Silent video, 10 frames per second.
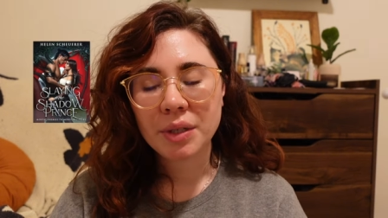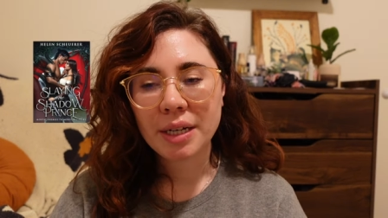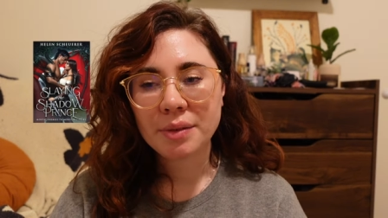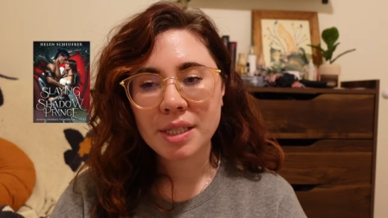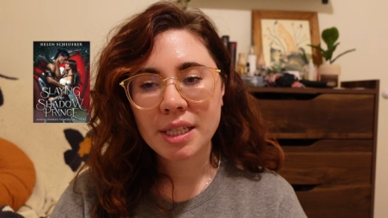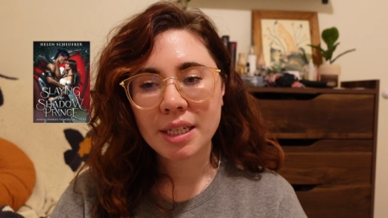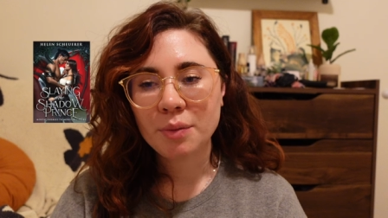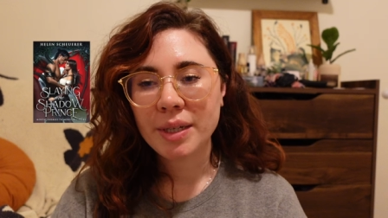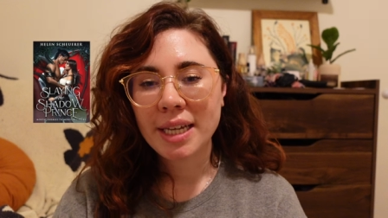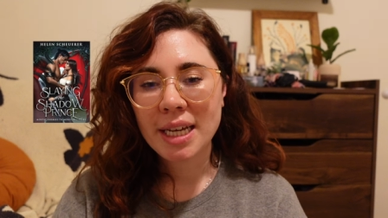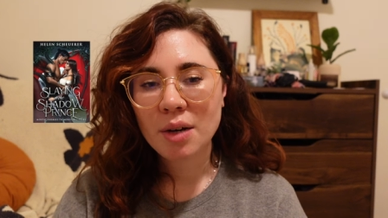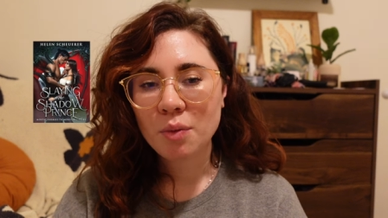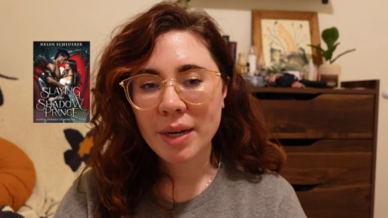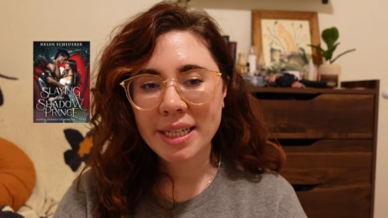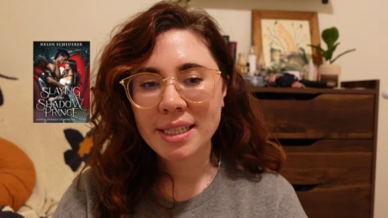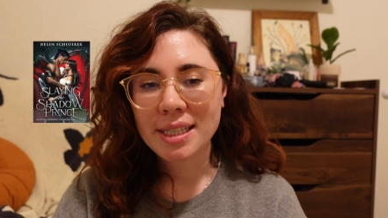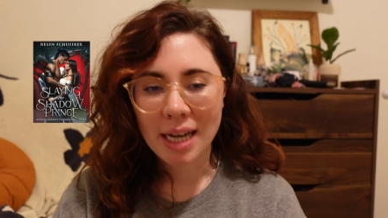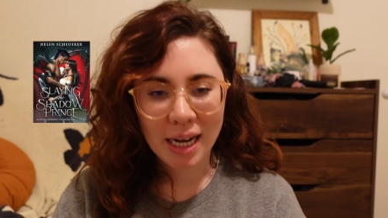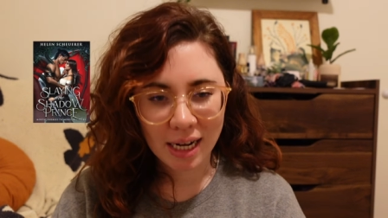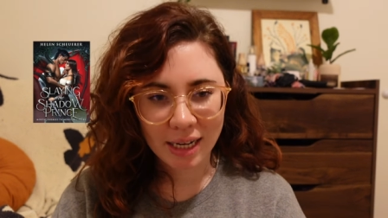I was like, we can't waste
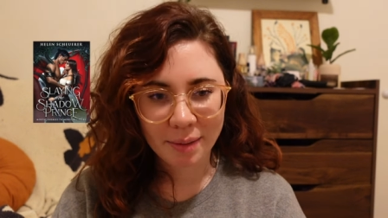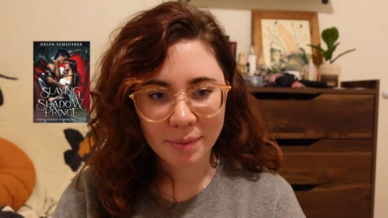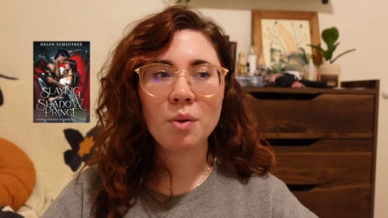time.